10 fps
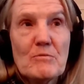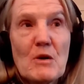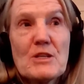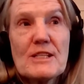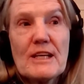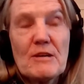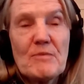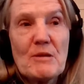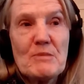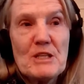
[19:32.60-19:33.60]
mostly at
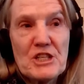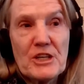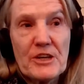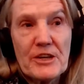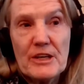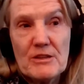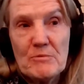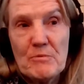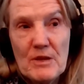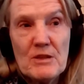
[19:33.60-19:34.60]
Mount Missionary in
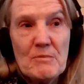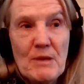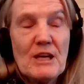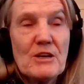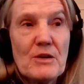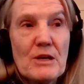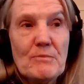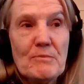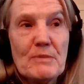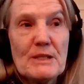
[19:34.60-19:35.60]
the
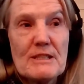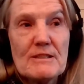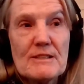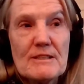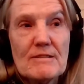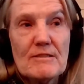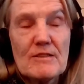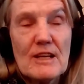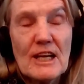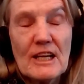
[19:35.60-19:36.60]
bakery. But
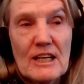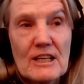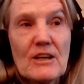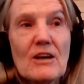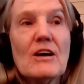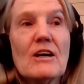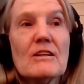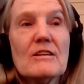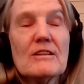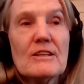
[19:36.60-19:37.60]
then I got a
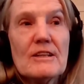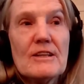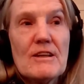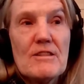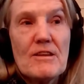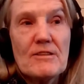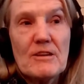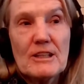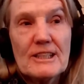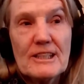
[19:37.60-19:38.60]
call that
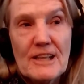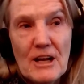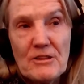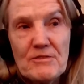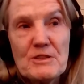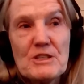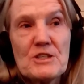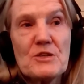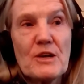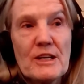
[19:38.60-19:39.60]
a little health food
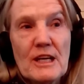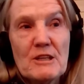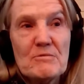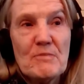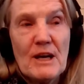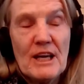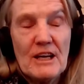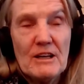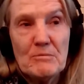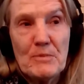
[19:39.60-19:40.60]
store needed my
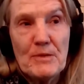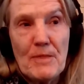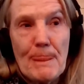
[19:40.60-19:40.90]
help.